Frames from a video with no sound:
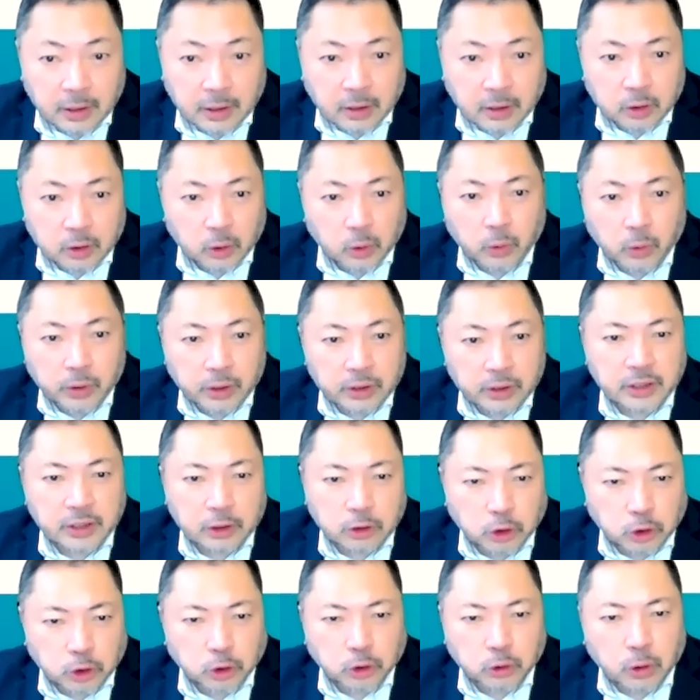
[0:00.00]
towards
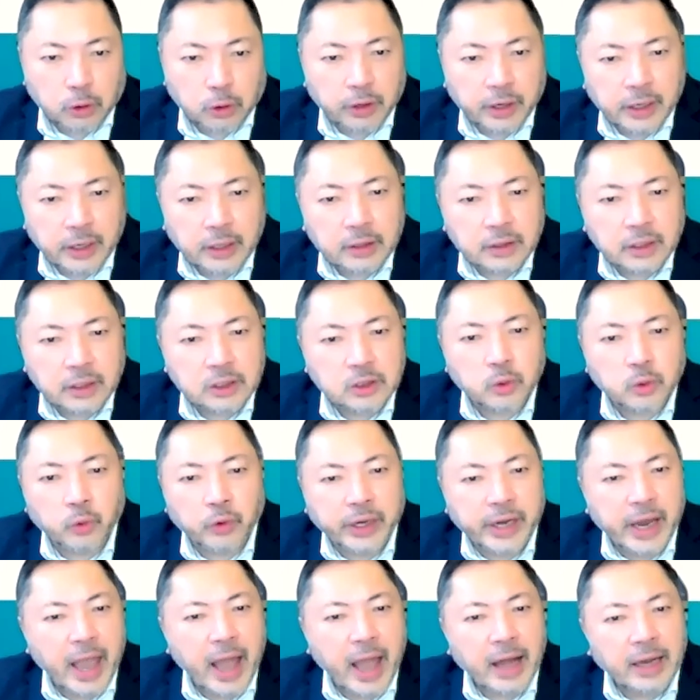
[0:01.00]
ensuring this
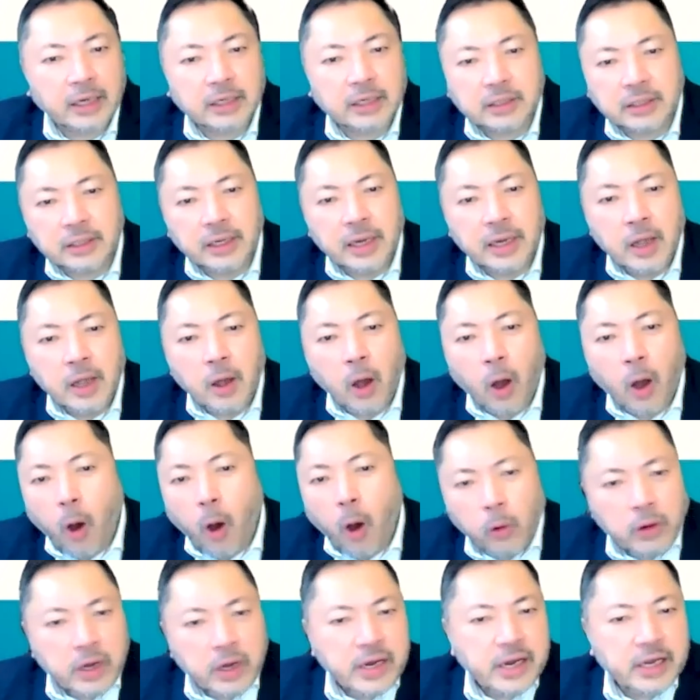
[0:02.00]
reality
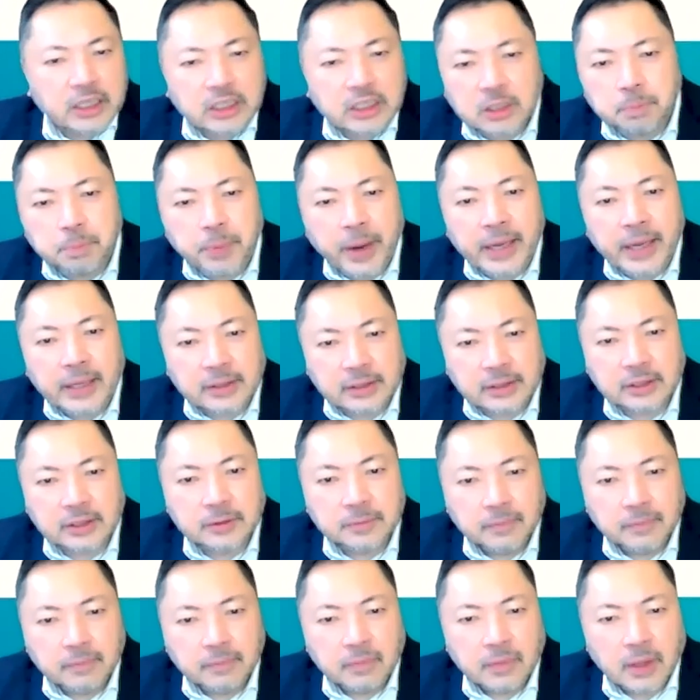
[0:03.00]
only expands
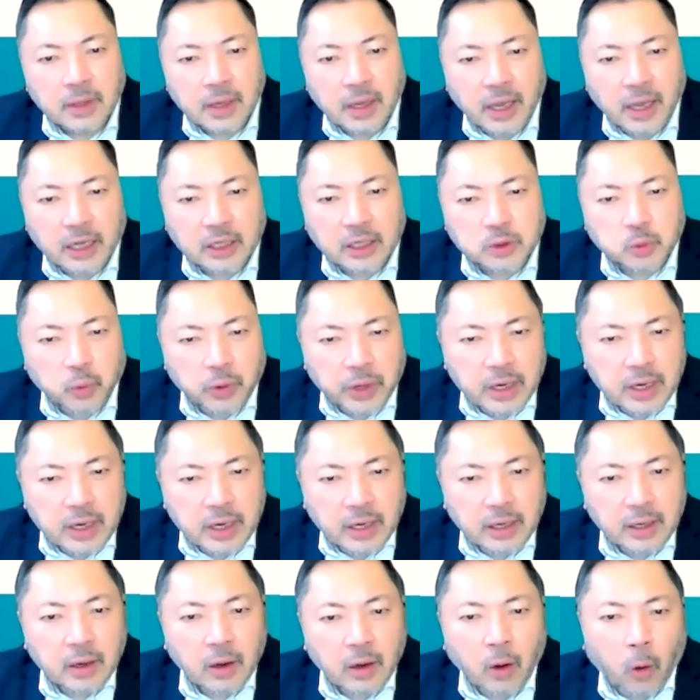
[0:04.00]
as
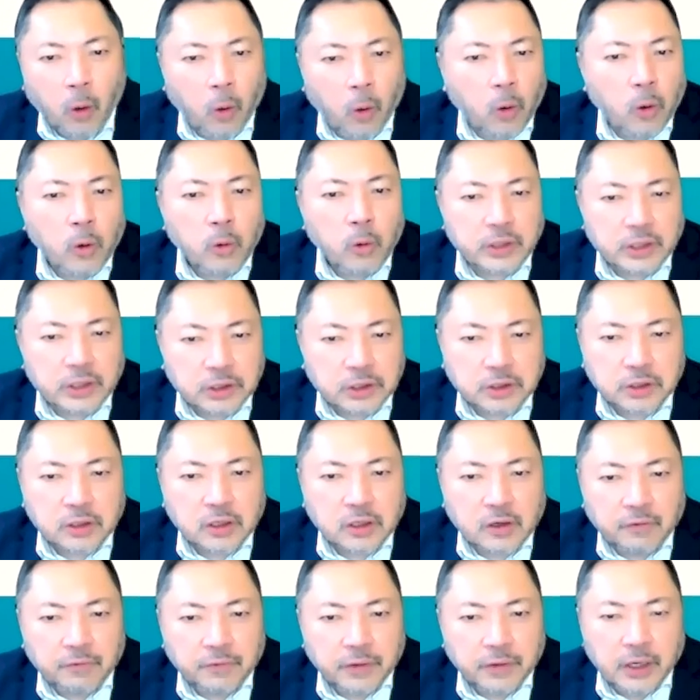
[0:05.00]
we all
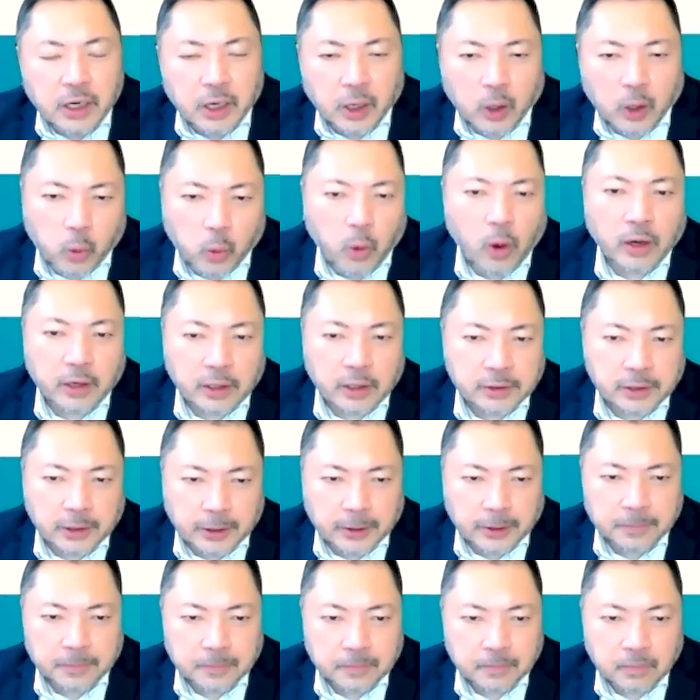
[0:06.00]
deserve
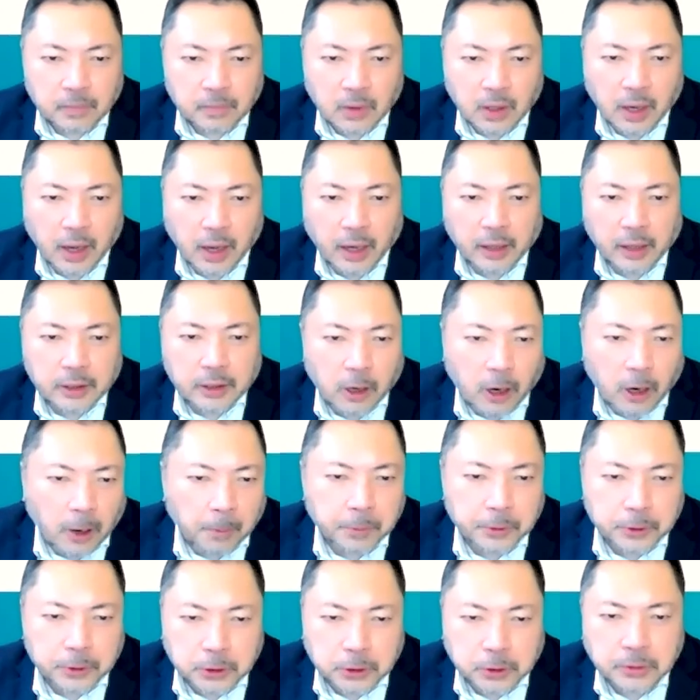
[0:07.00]
equality and the
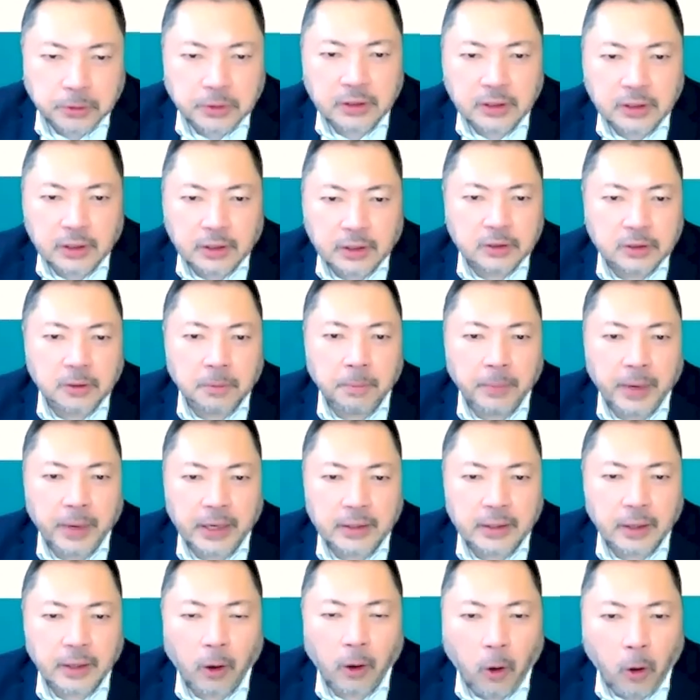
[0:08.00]
opportunity to make
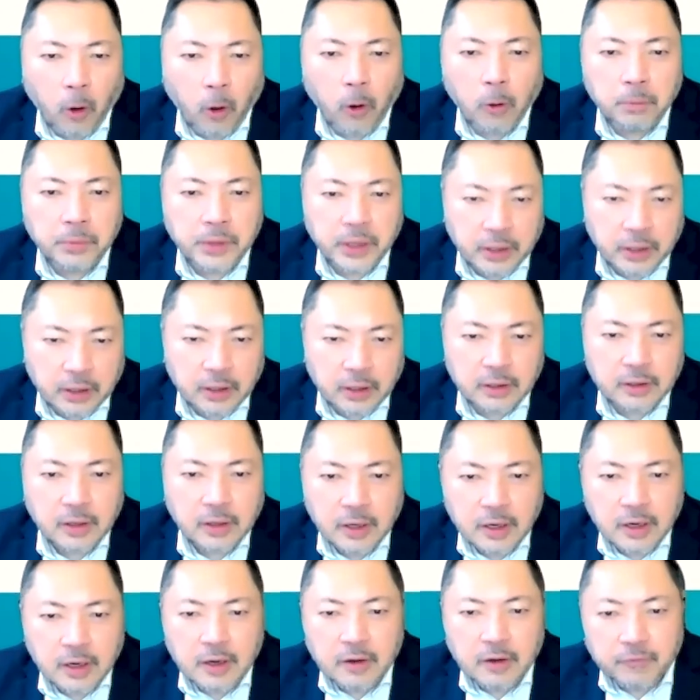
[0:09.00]
a home here
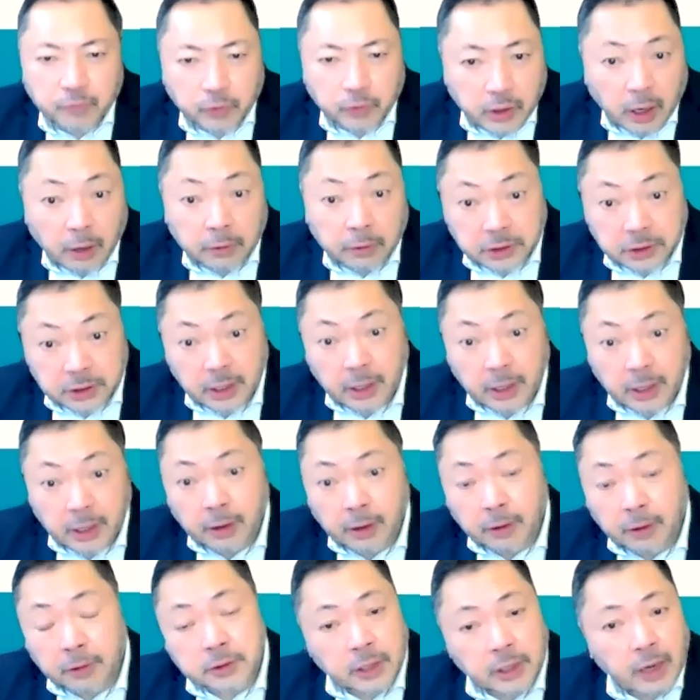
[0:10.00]
for
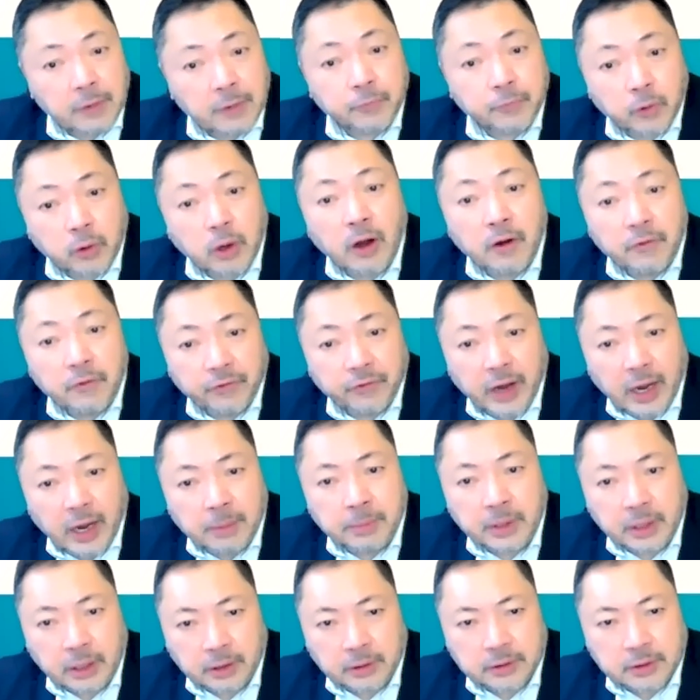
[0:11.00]
ourselves and for our
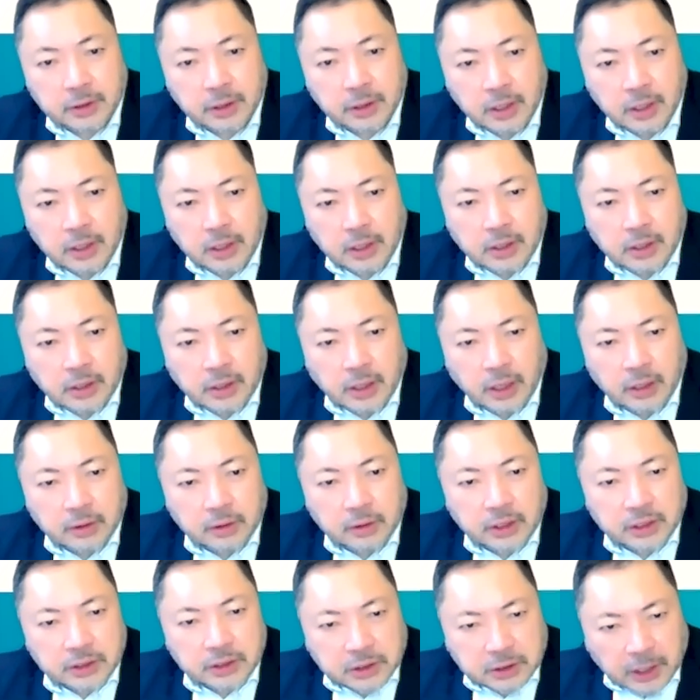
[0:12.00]
families in
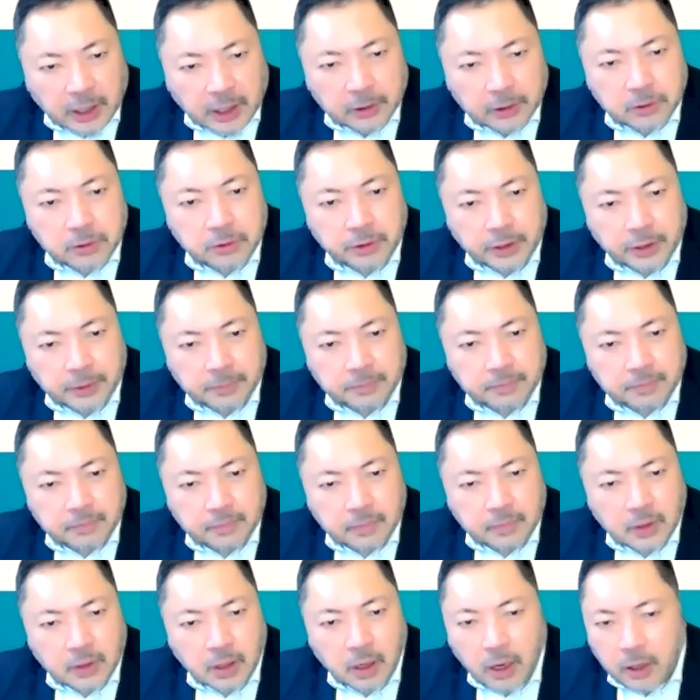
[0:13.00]
this country,
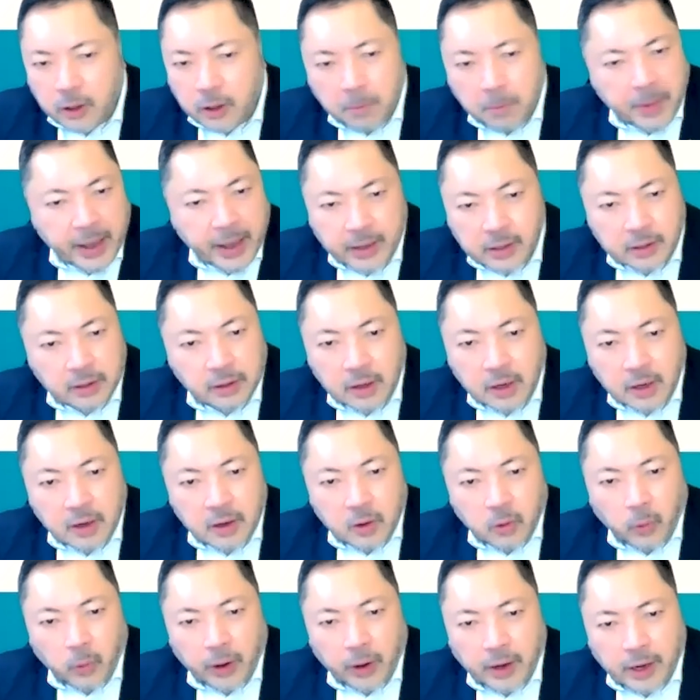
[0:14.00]
no matter
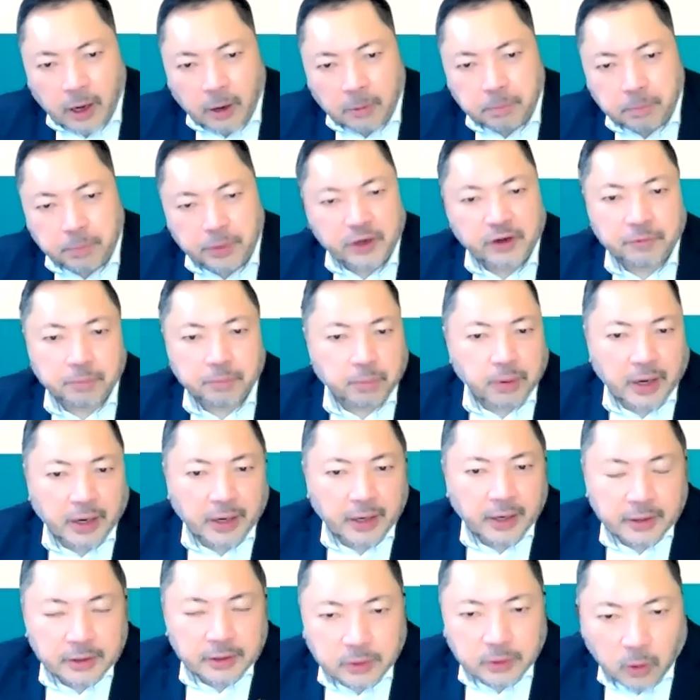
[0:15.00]
where our
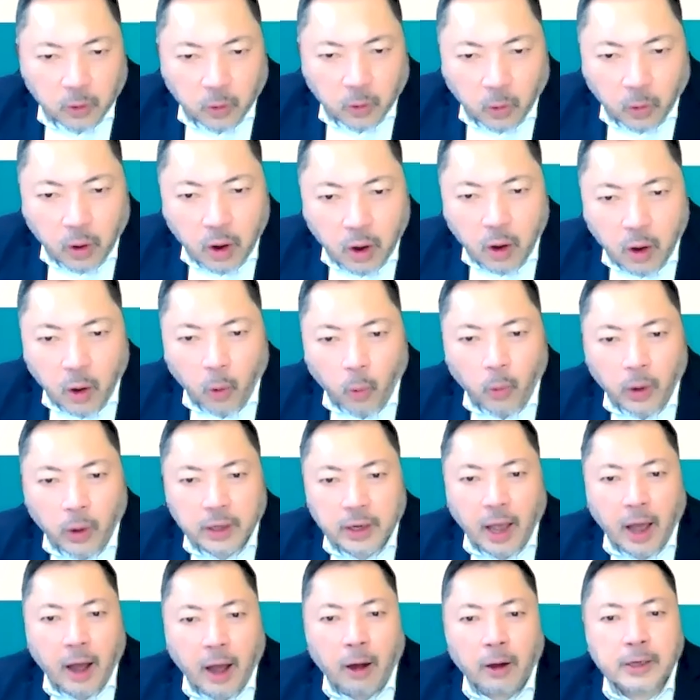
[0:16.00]
birthplace or what
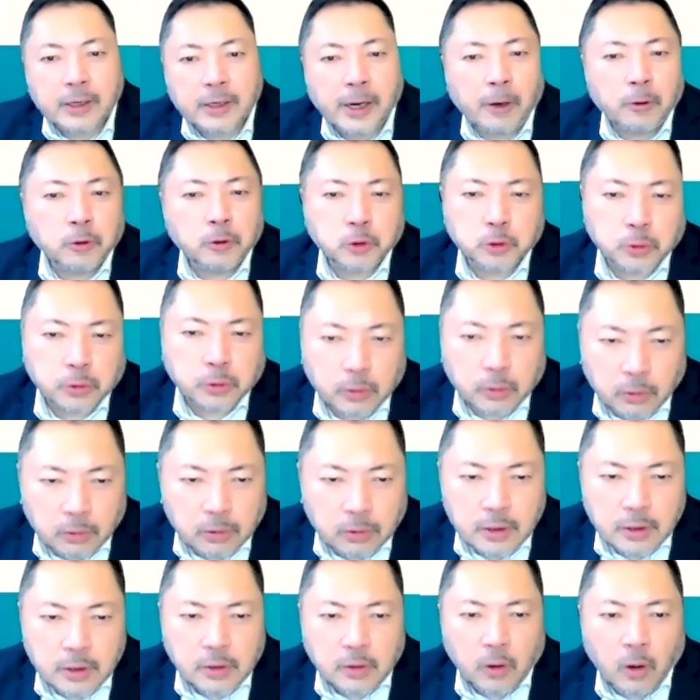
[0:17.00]
our cultural
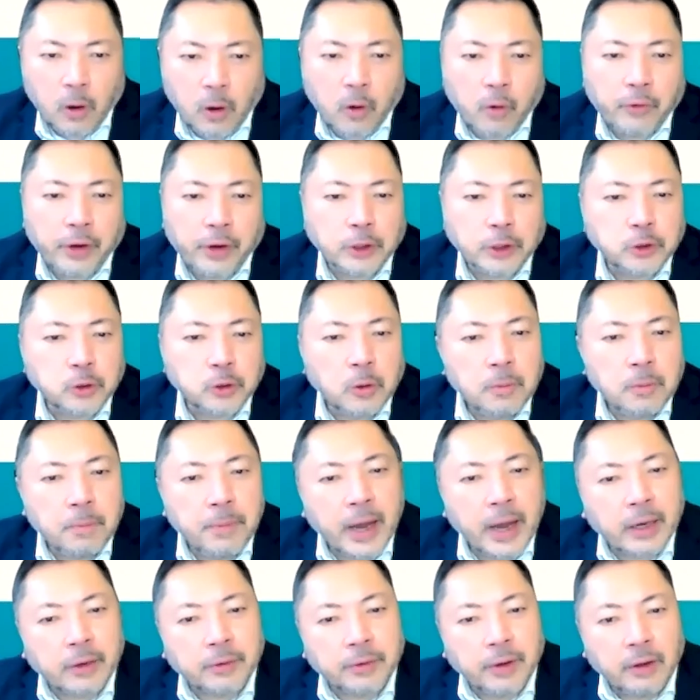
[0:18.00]
or racial
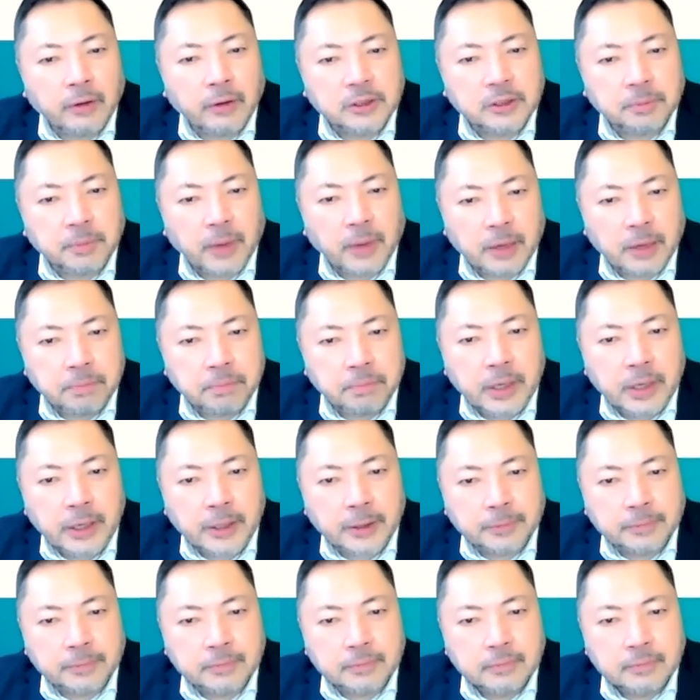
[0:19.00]
backgrounds might be.